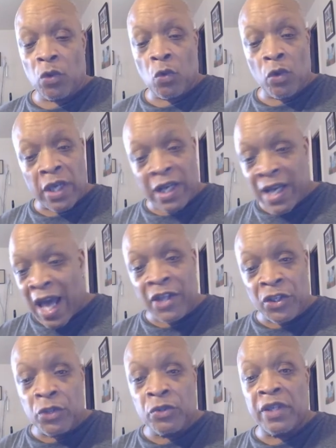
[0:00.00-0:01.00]
and not
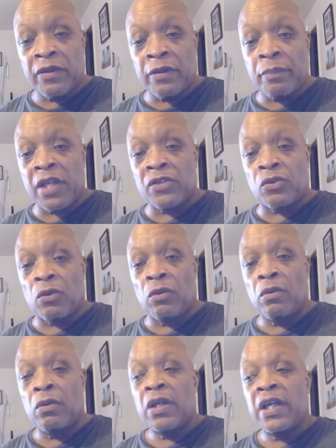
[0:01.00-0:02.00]
using the pencil,
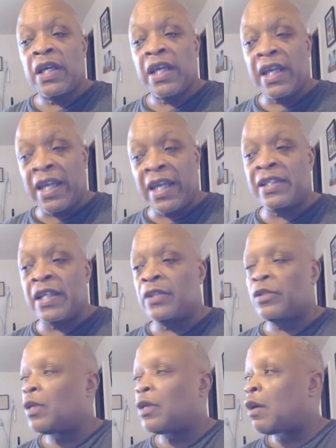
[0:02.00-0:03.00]

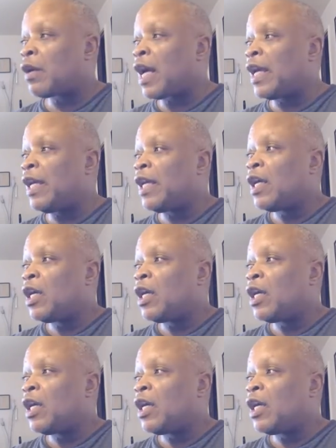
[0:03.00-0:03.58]
Inktense, okay,